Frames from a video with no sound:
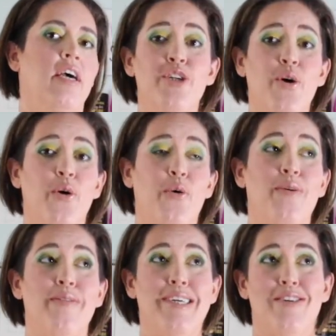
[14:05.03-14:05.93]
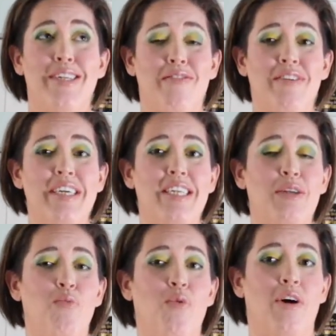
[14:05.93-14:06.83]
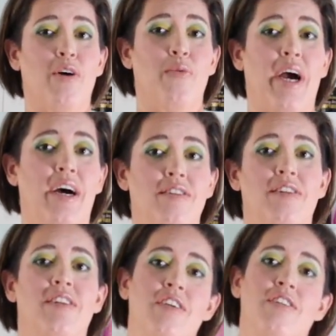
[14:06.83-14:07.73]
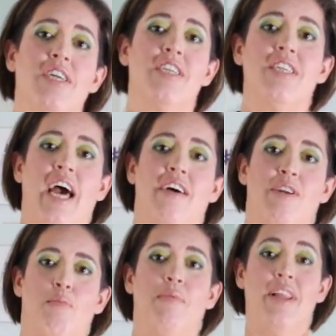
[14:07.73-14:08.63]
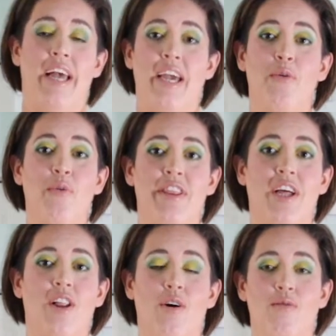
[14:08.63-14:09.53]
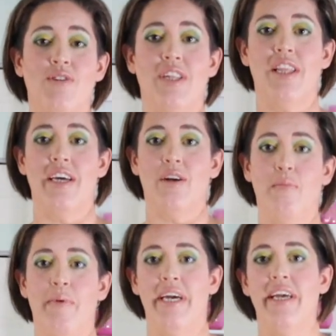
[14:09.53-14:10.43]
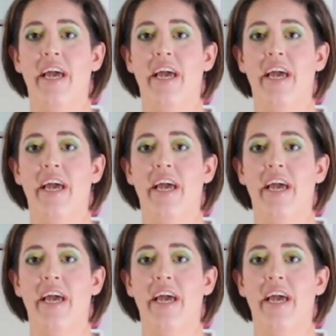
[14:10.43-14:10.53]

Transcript: So there's definitely some workarounds. You just have to play with the clothes a little bit.